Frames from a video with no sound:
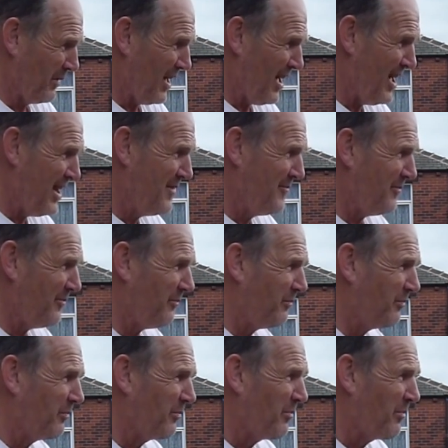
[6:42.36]

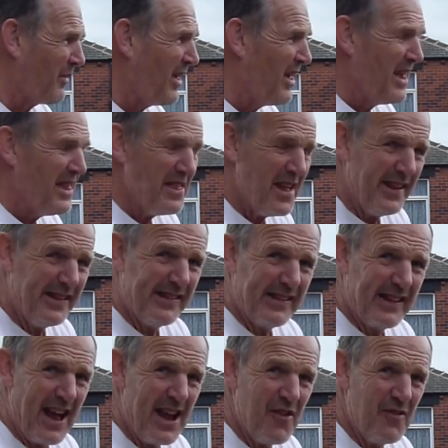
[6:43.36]
And this
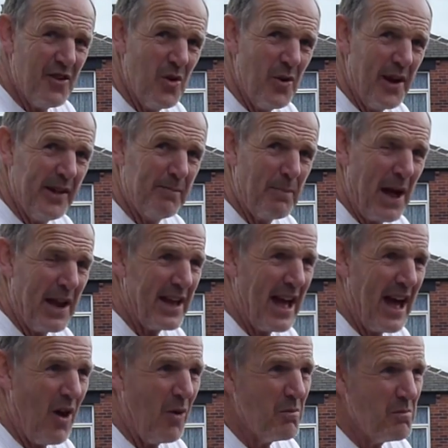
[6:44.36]
kind of route is panning
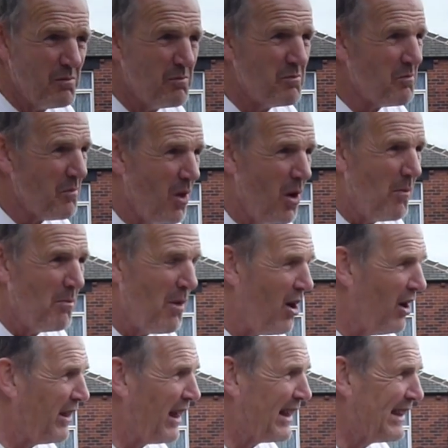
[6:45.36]
out
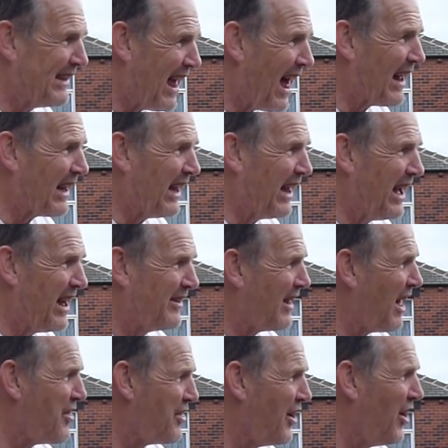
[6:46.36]
more exactly as
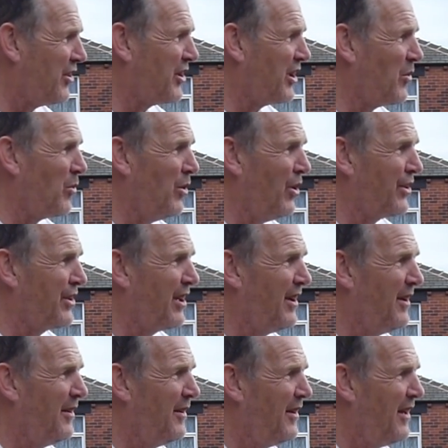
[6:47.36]
I thought it would.
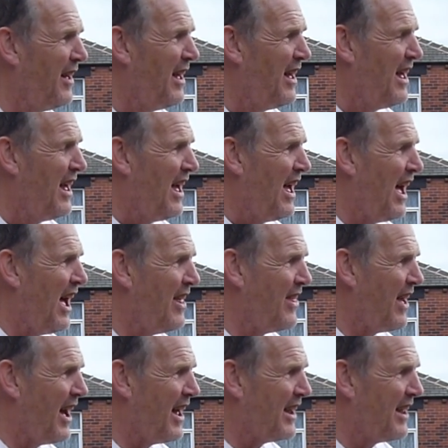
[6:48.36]
And
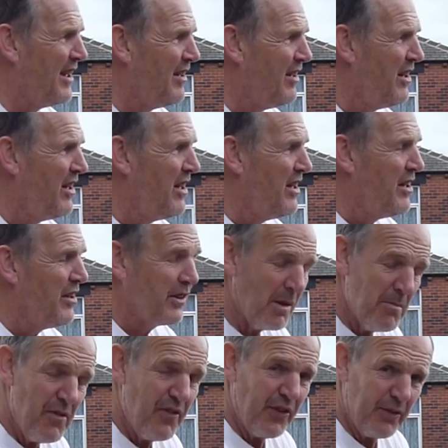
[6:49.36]
that
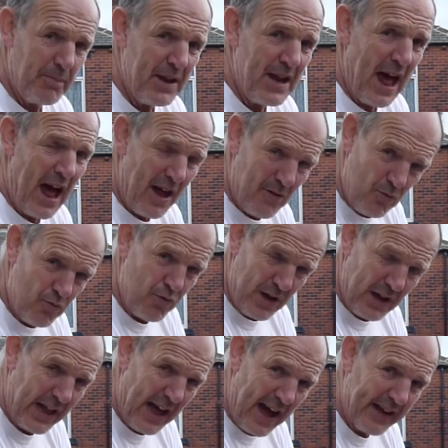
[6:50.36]
some of it's been
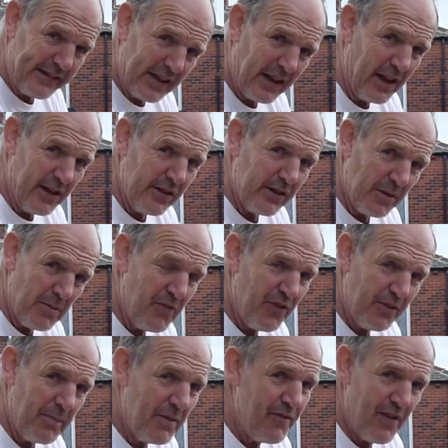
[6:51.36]
really excellent,
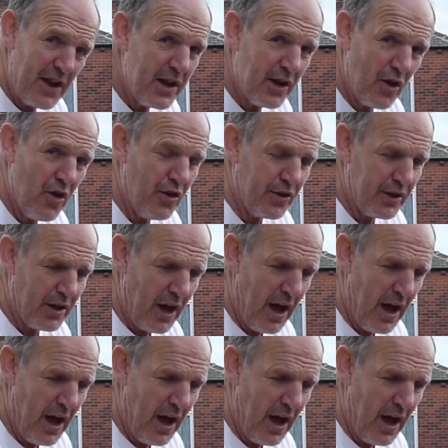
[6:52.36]
very good.